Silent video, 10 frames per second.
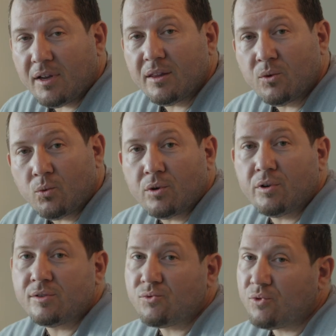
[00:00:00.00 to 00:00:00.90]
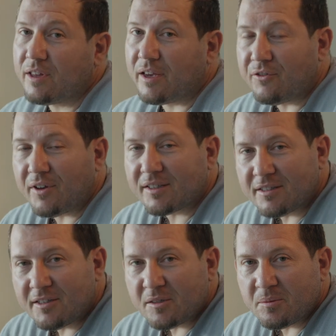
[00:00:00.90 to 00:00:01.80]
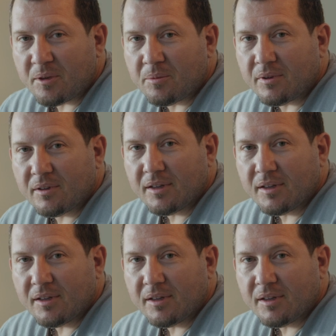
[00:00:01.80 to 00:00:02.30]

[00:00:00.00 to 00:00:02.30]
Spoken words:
And the war has really affected these people.